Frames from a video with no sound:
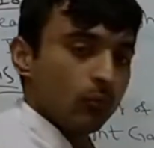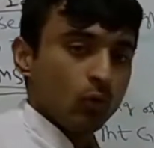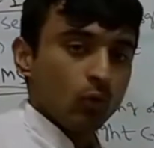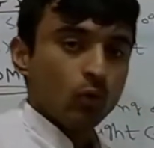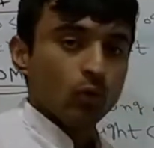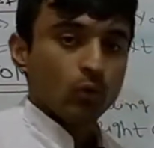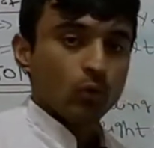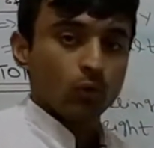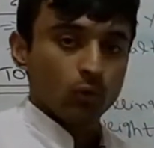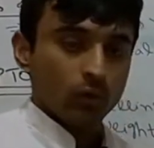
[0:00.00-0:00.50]

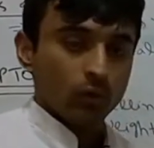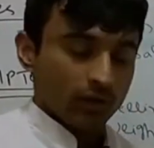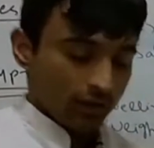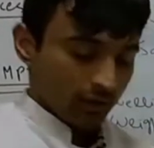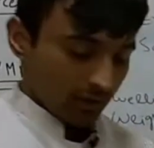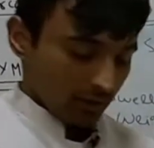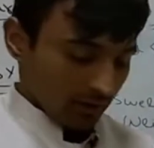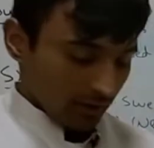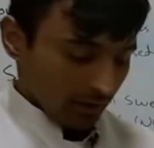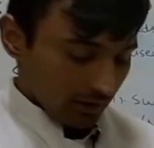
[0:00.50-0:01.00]
more cold
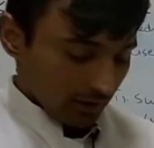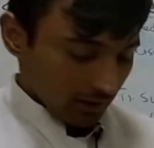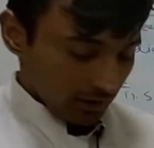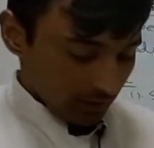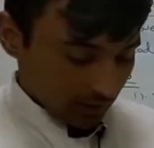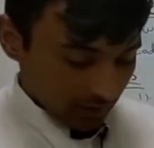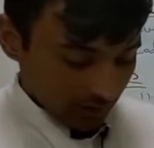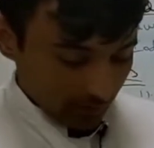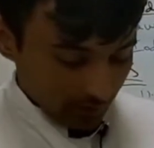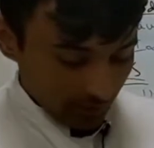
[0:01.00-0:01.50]

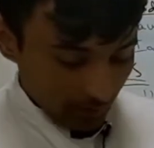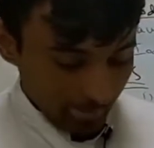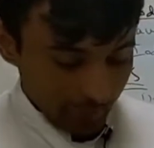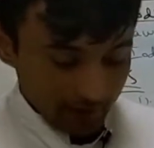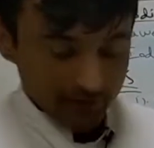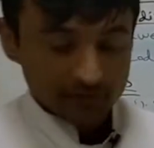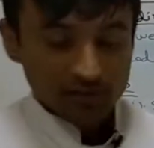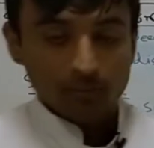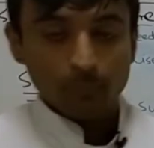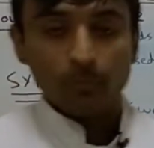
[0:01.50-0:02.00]

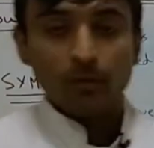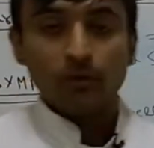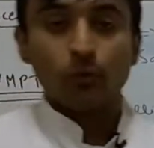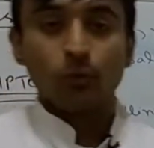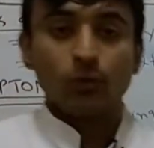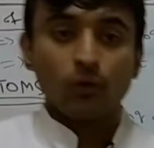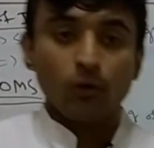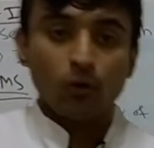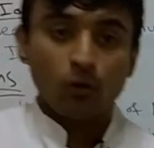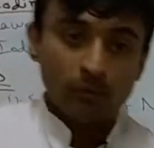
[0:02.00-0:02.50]
as compared to the
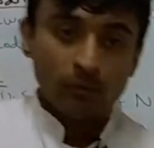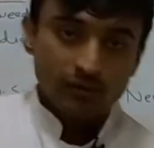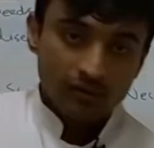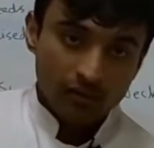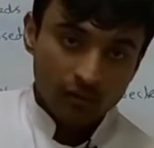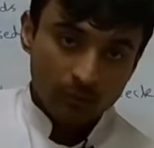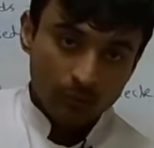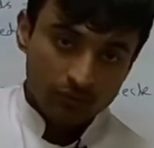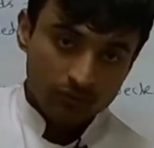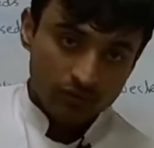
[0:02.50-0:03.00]
normal
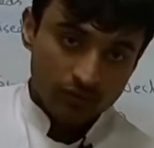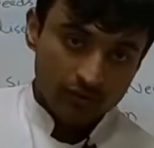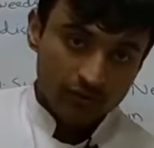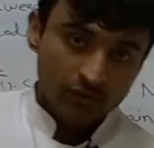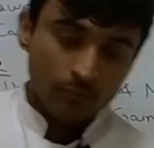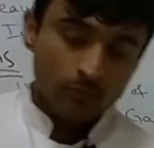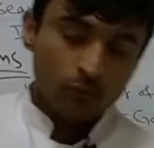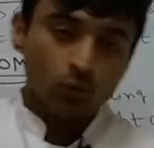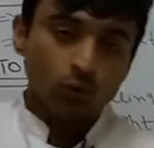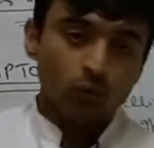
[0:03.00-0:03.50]
circumstances,
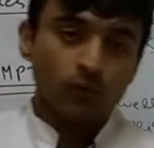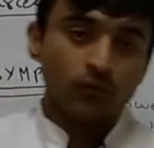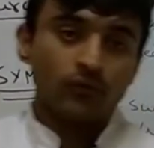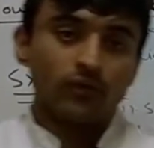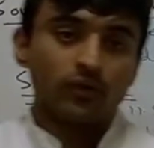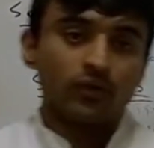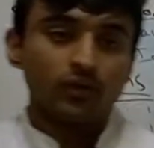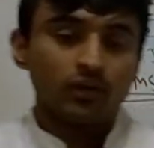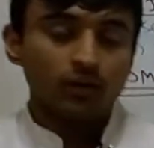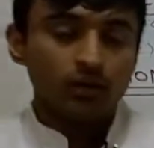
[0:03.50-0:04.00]
because
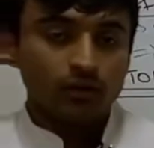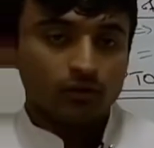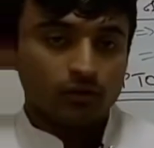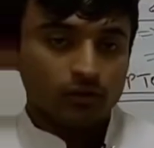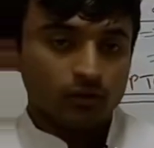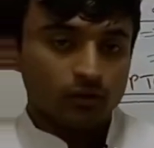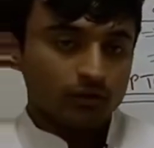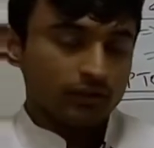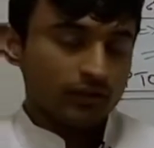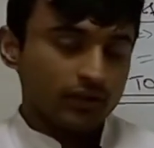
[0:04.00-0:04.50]

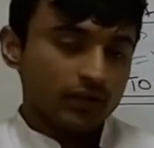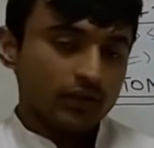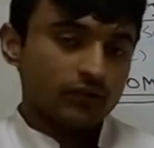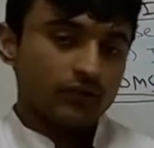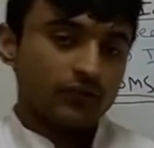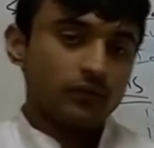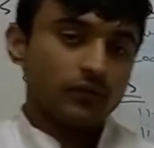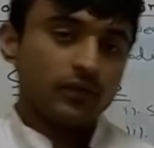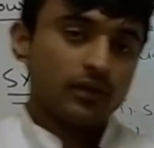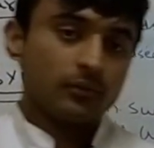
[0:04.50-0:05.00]
there is
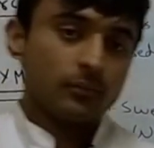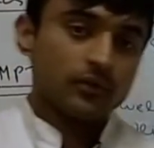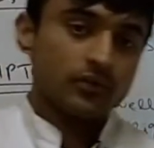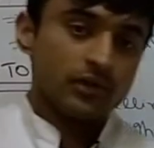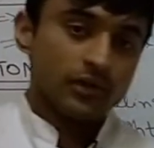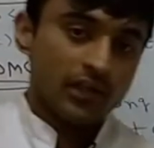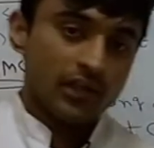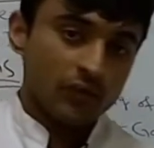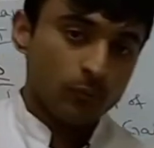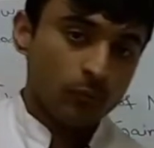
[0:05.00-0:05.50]
the very much
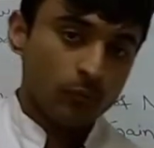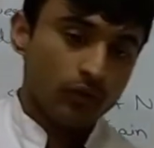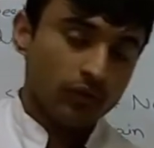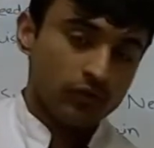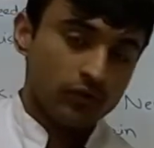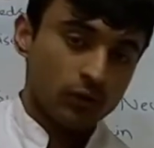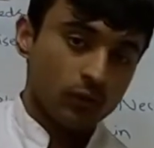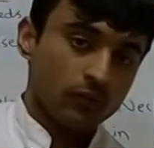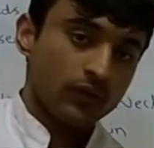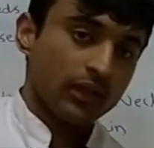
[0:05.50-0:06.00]
less
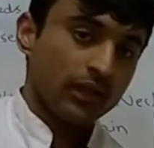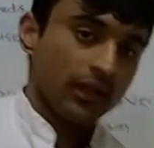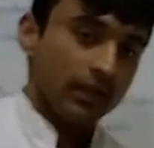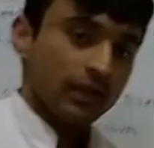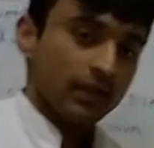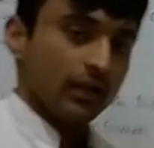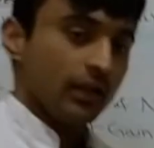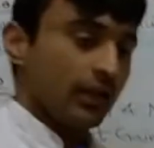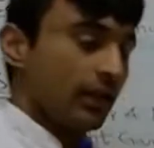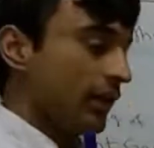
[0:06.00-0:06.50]
production of the
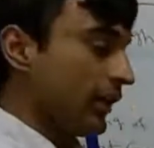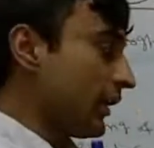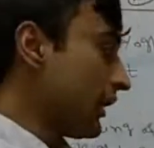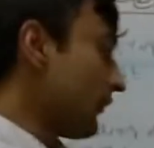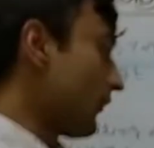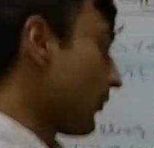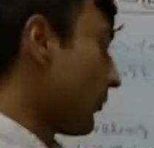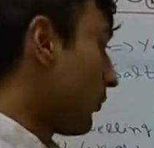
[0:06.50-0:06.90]
heat in our